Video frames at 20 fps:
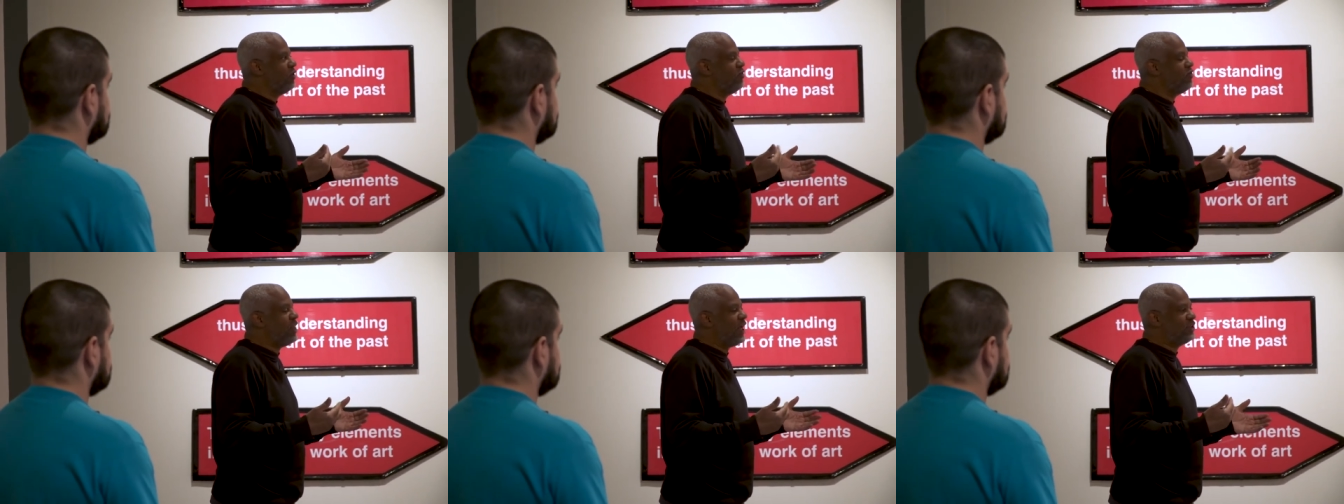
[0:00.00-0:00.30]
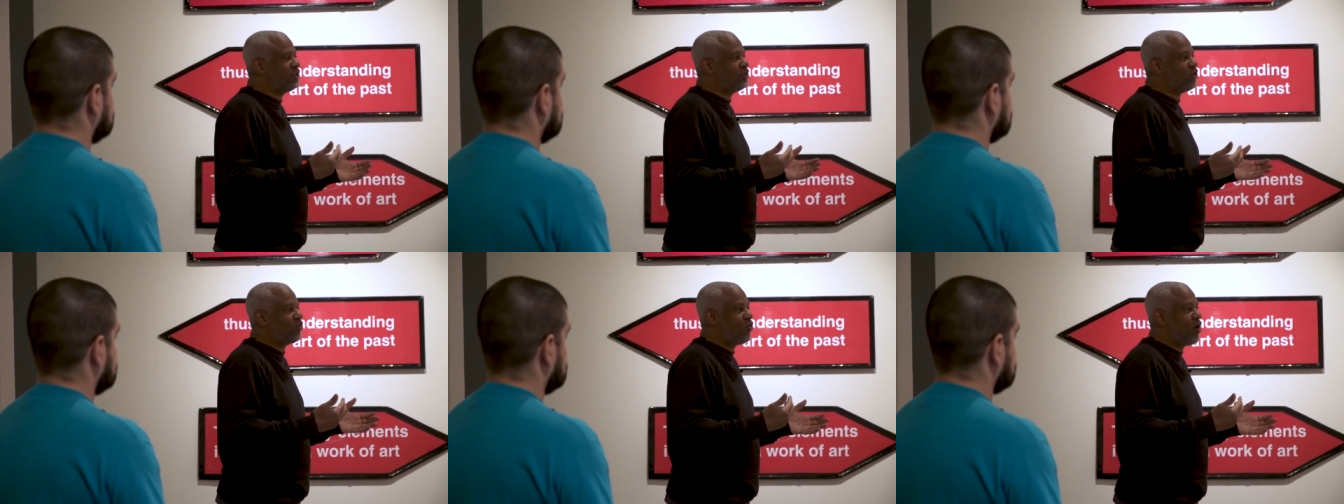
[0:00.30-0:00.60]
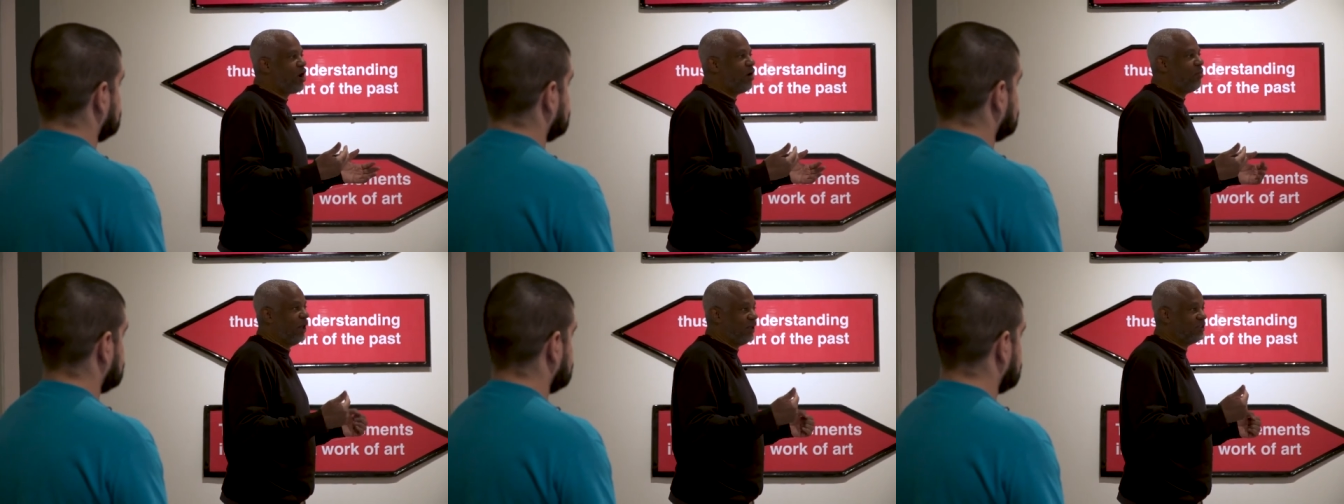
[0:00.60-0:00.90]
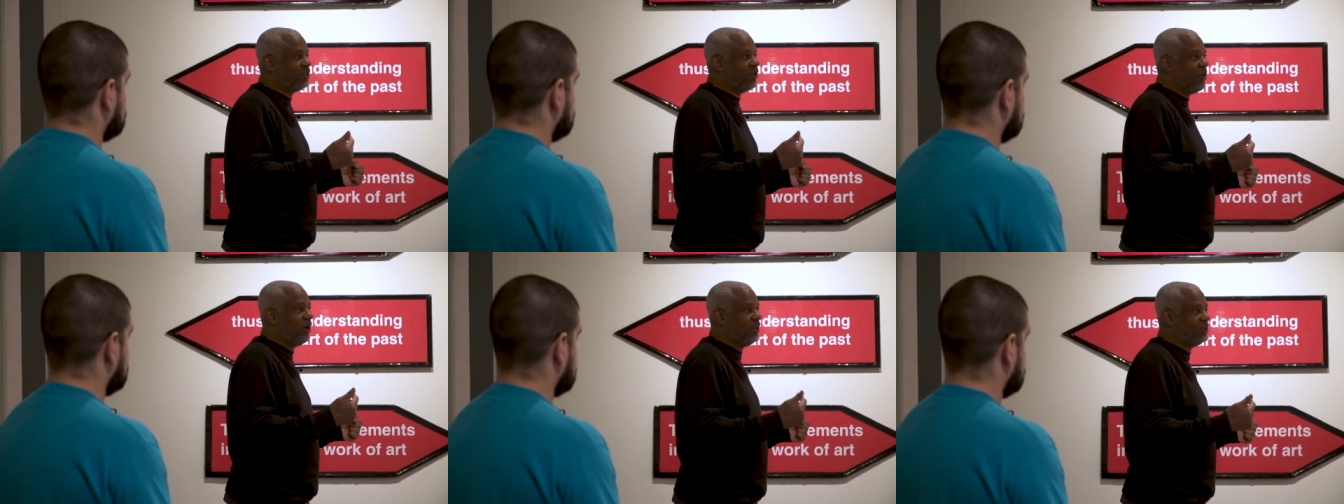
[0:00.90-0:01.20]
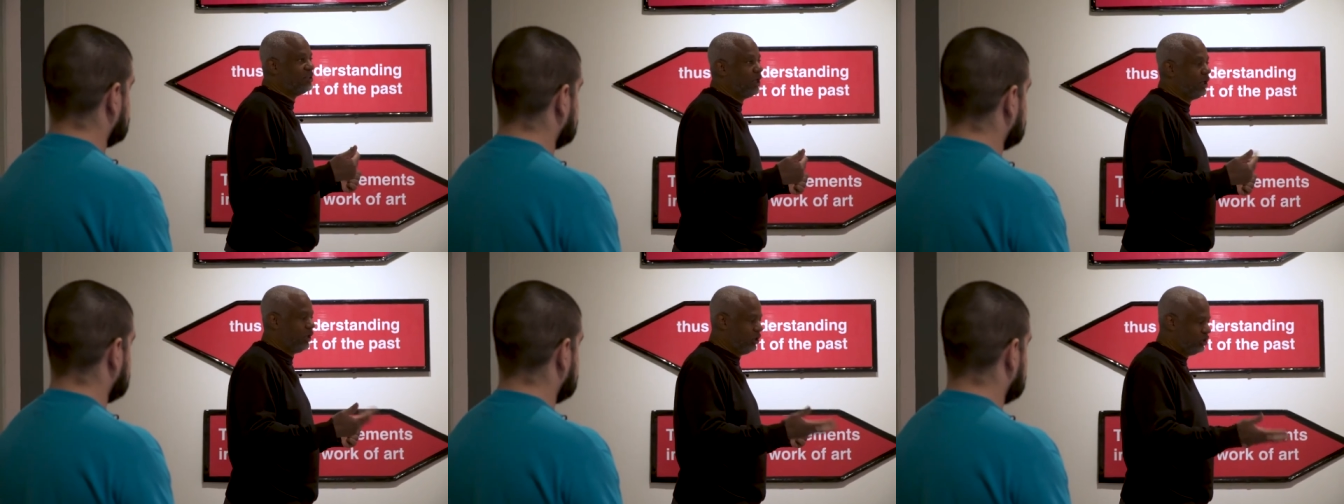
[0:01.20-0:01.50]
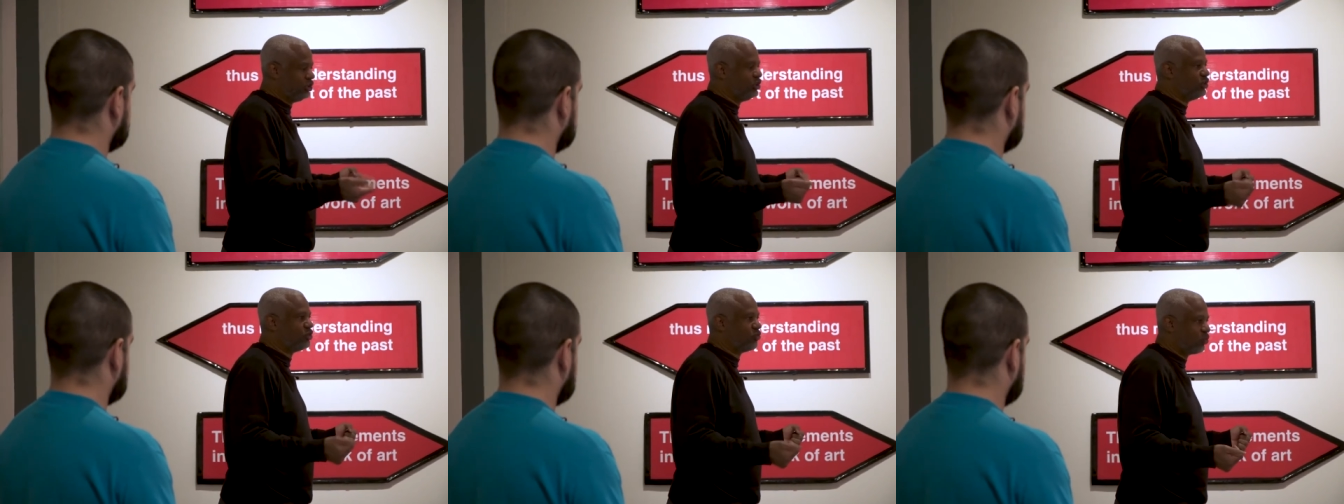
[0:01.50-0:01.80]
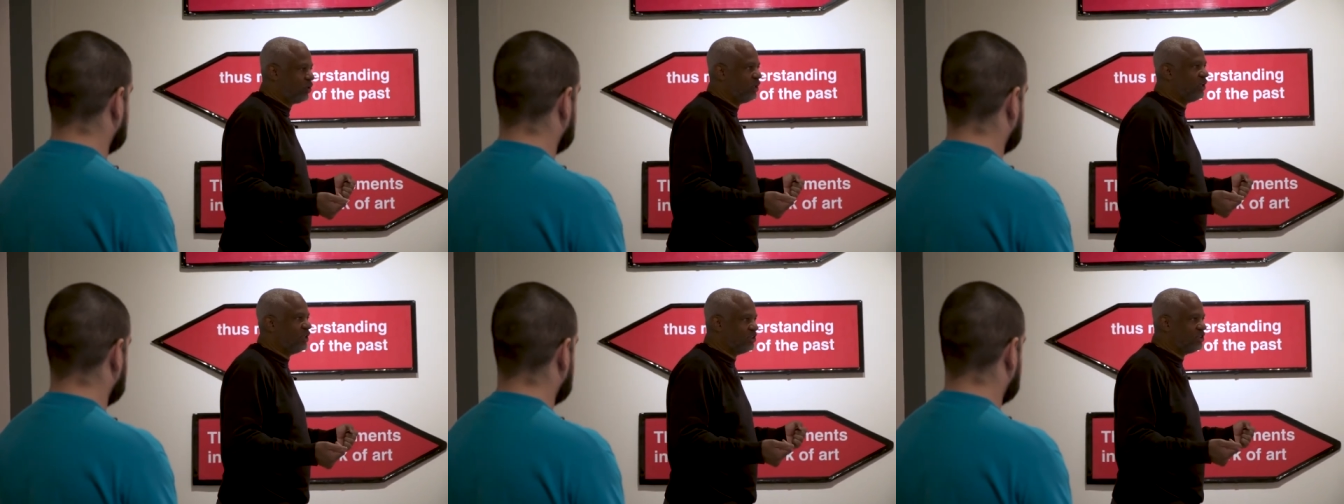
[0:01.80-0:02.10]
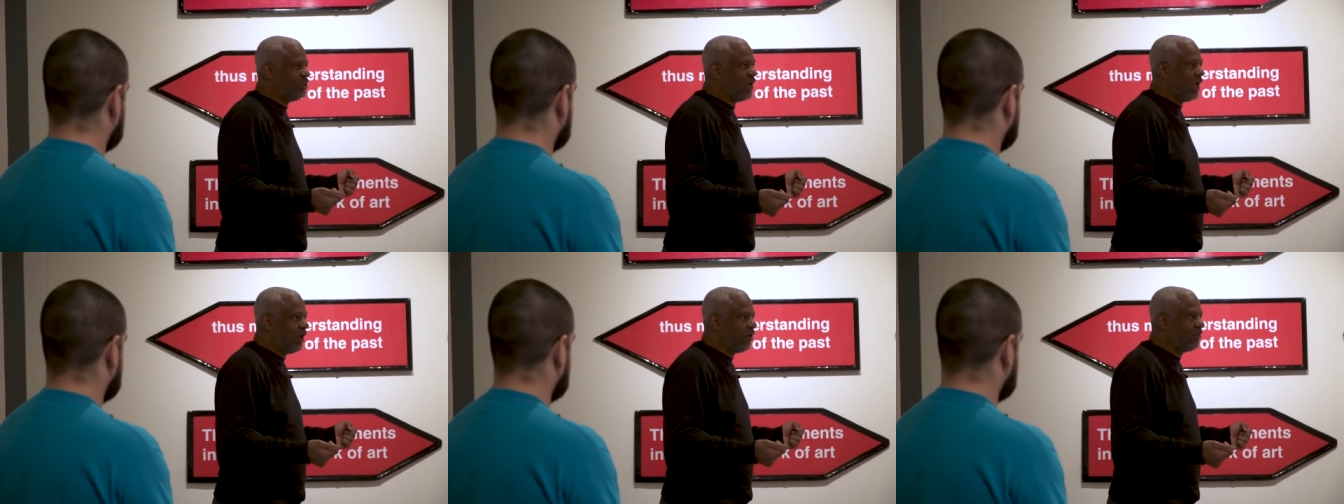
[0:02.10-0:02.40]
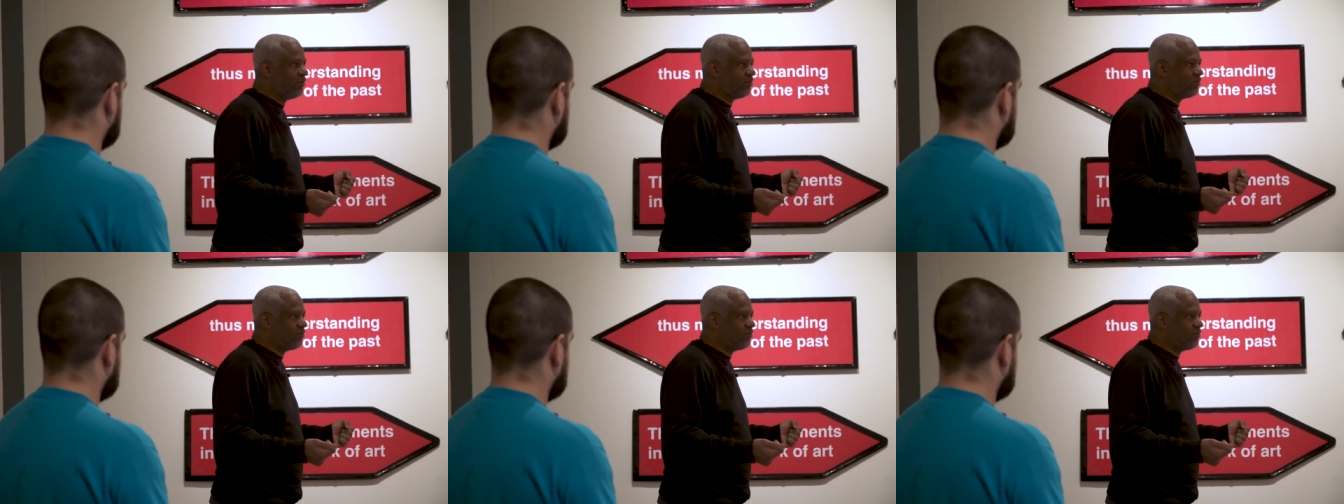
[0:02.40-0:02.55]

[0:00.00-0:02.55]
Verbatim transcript: that's the rub. Like somebody saying, "Is this real estate?"